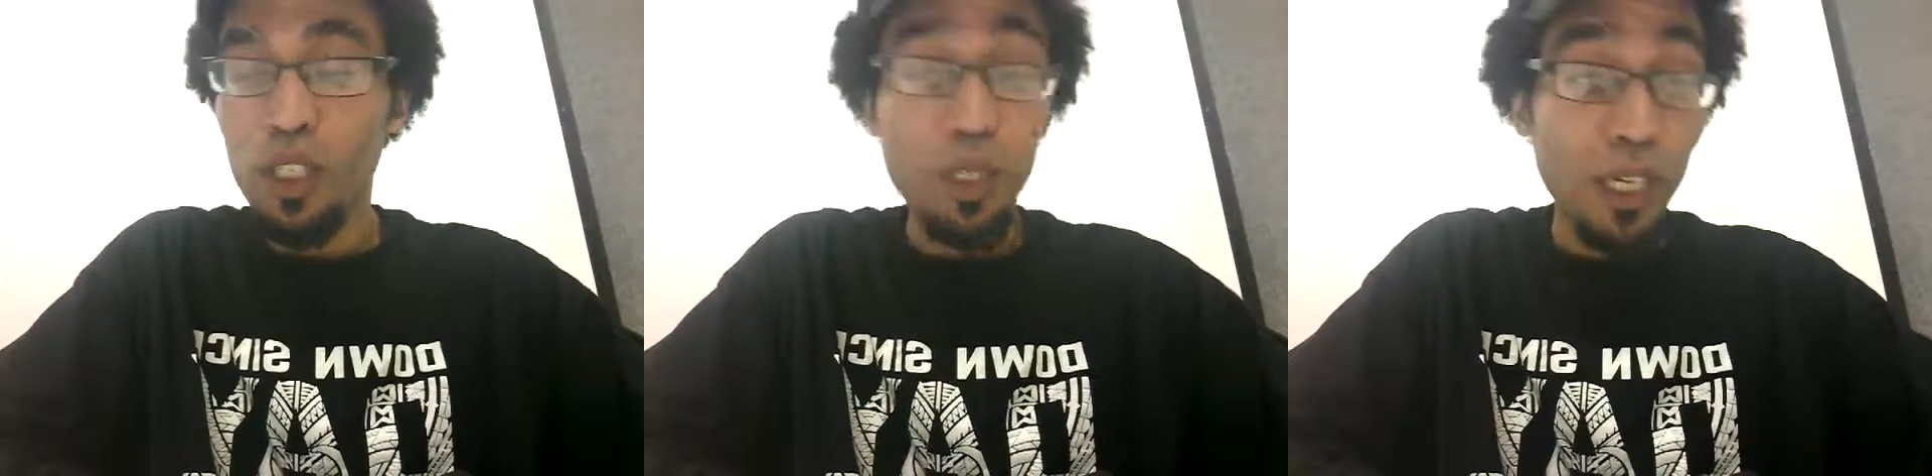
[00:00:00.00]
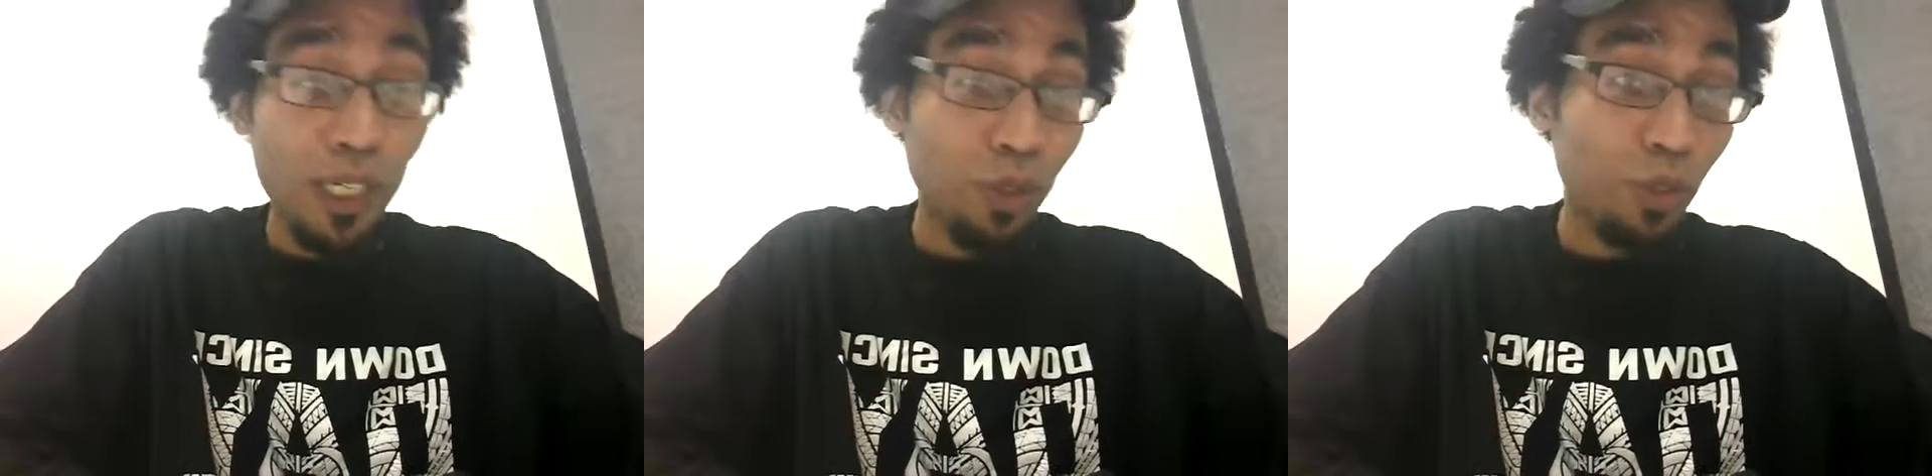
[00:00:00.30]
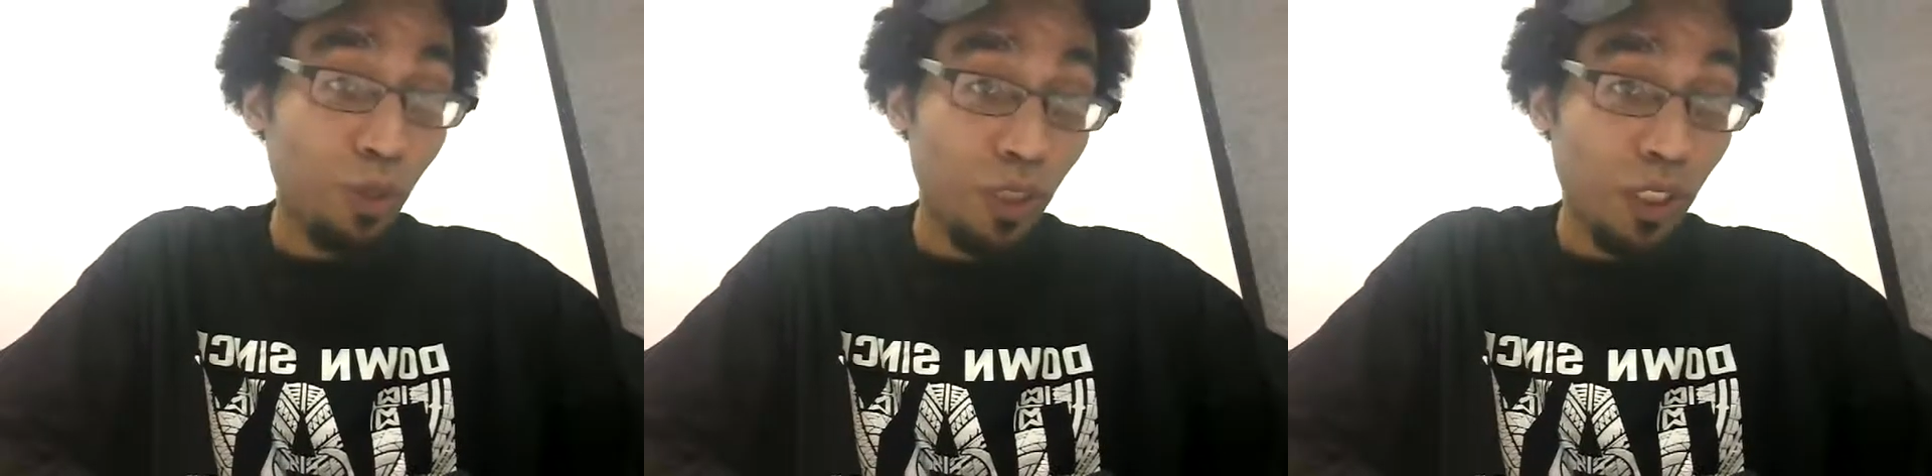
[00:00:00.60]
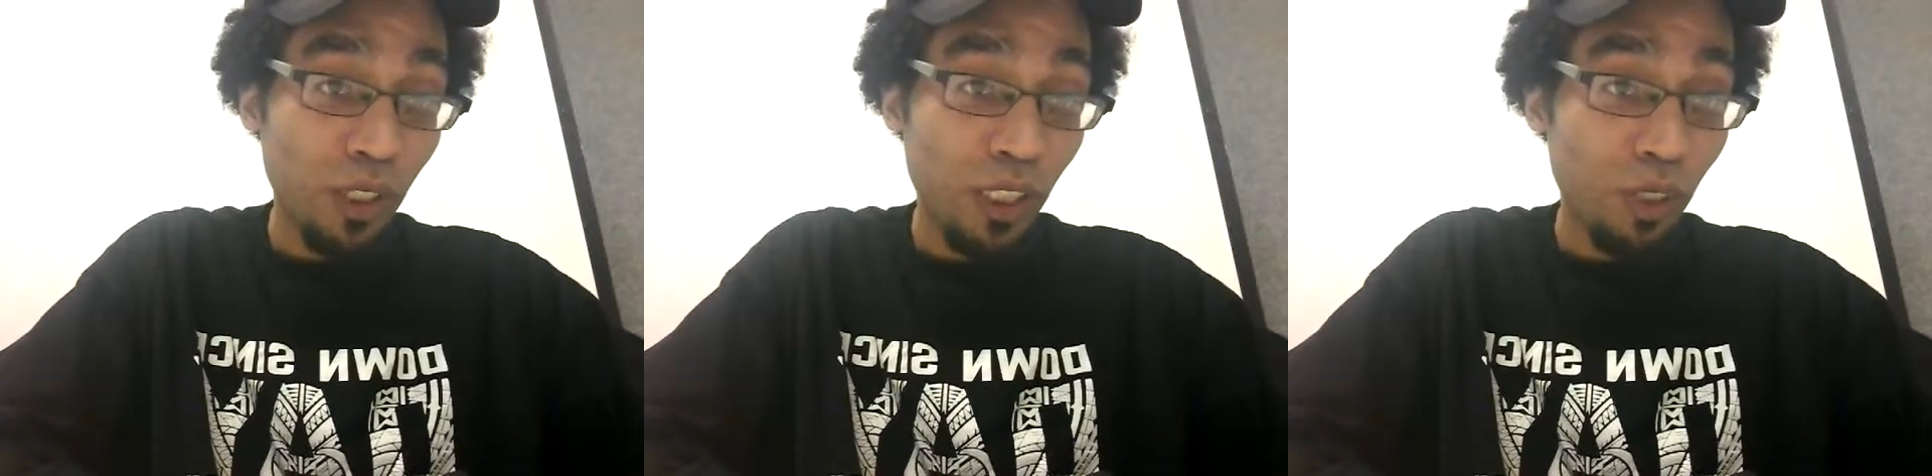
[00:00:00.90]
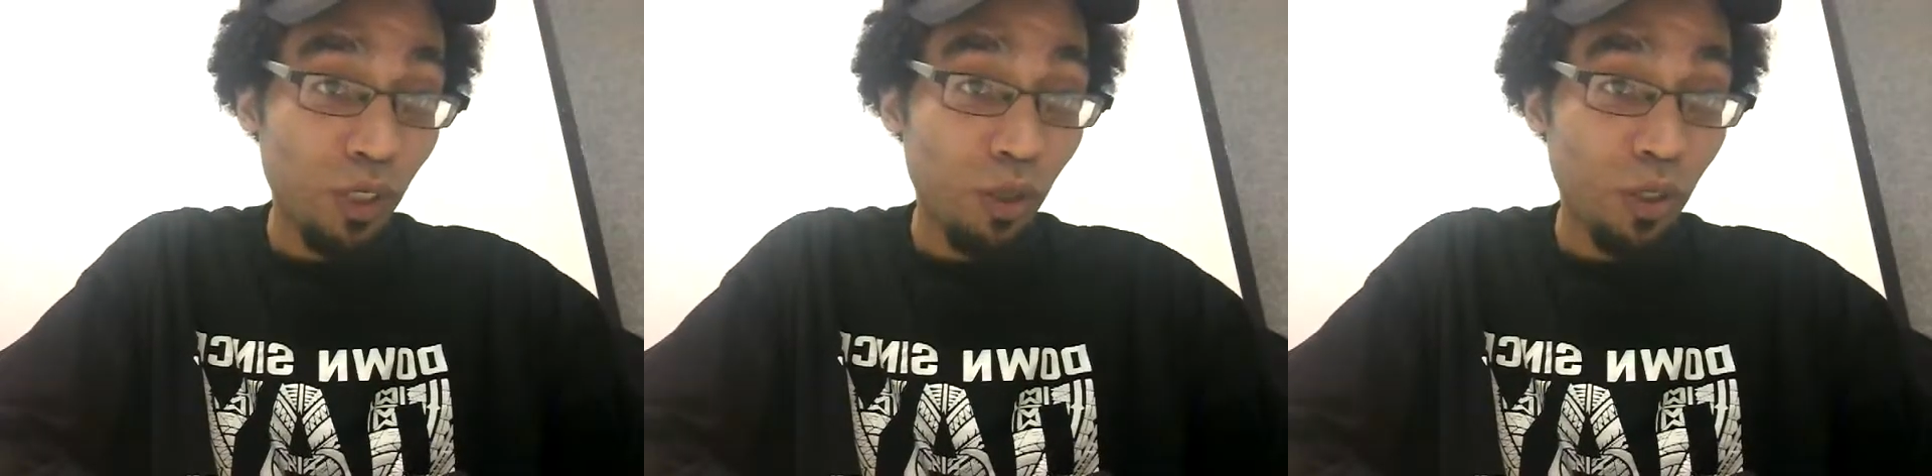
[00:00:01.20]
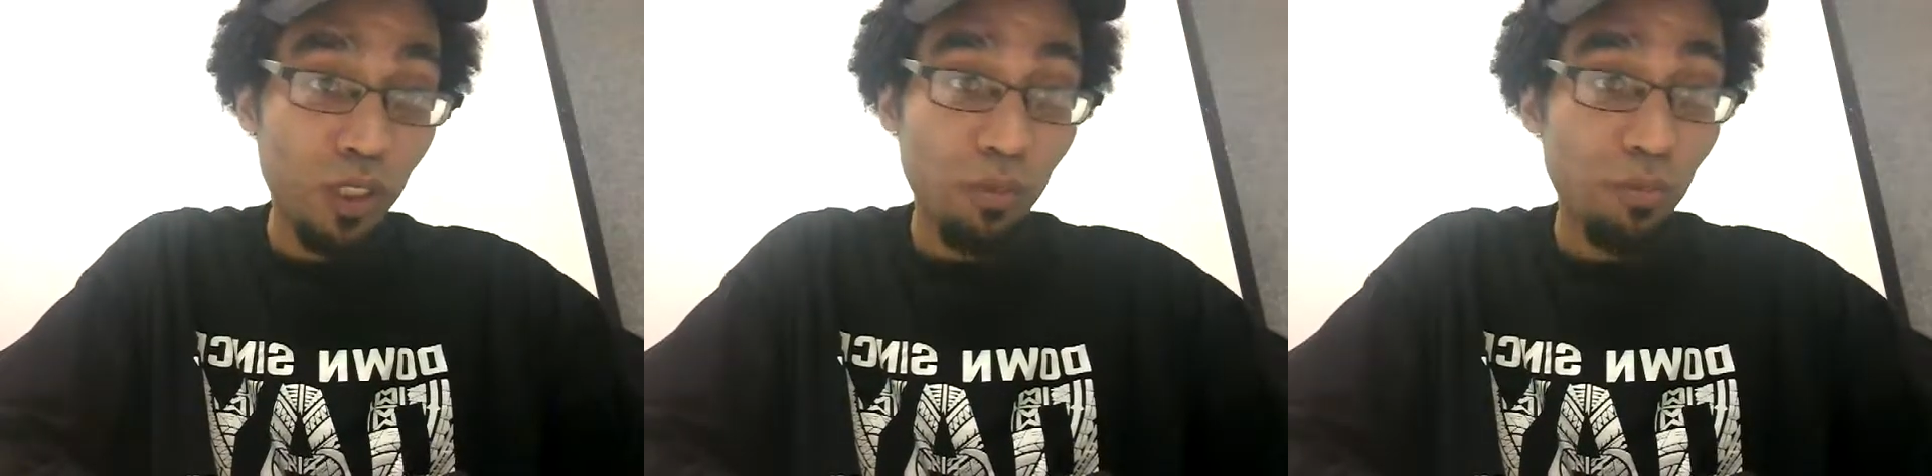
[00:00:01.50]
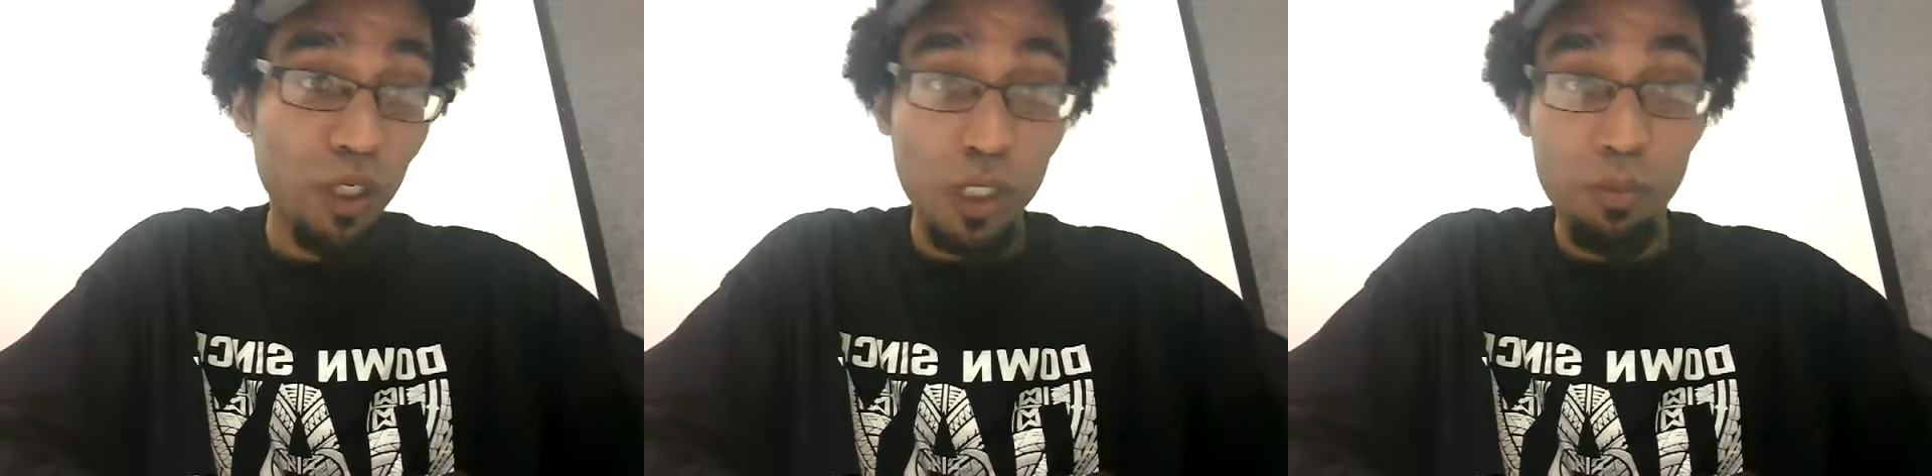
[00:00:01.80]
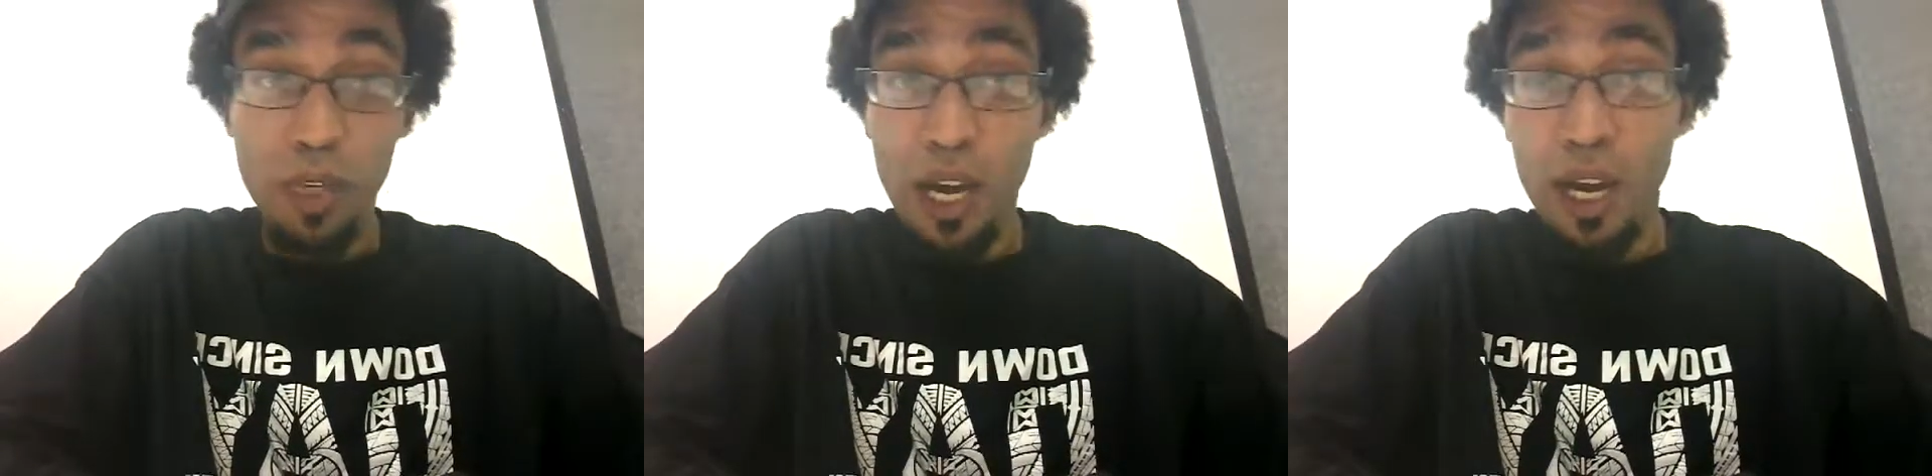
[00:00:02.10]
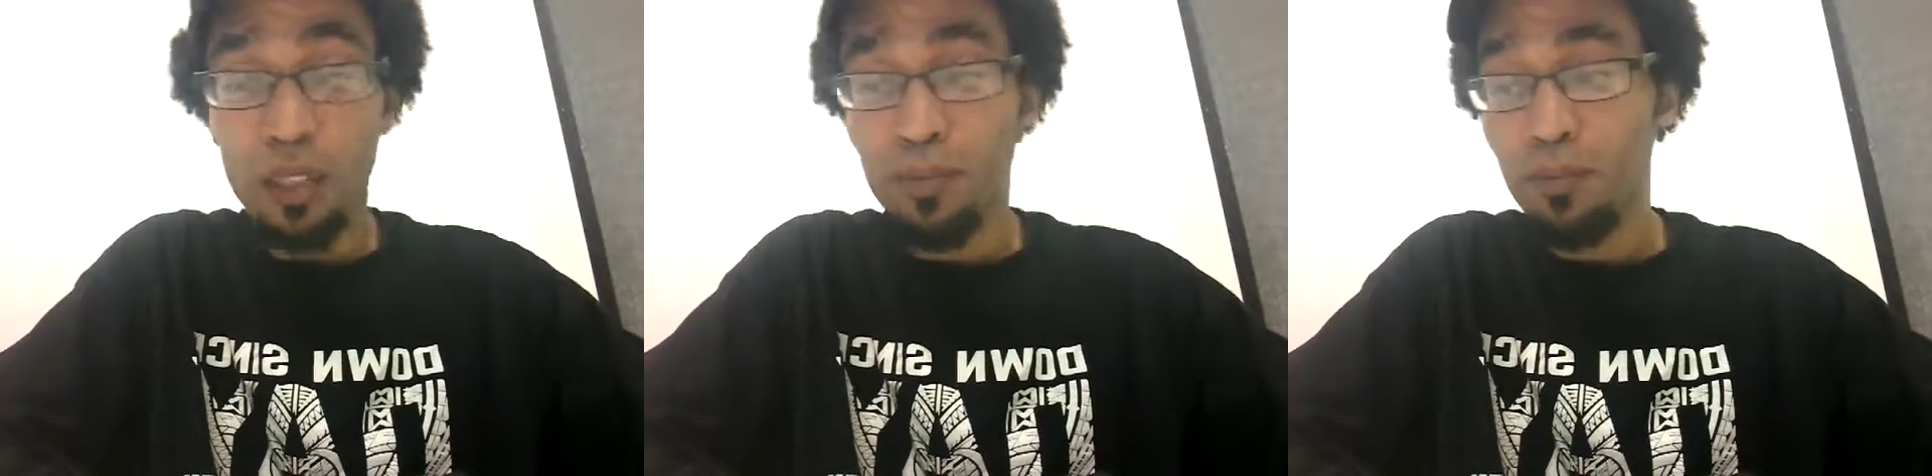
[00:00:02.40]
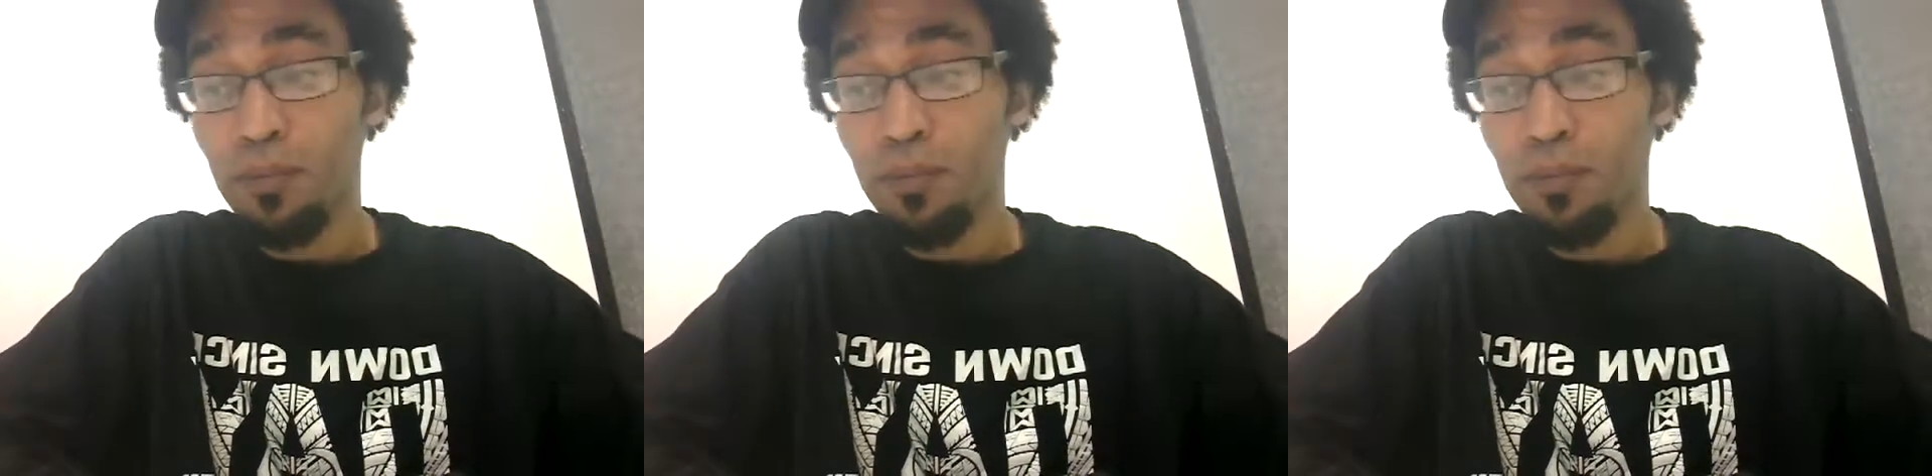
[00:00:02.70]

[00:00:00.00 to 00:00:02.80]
Kurt Angle who's the conquistador. It's some random guy.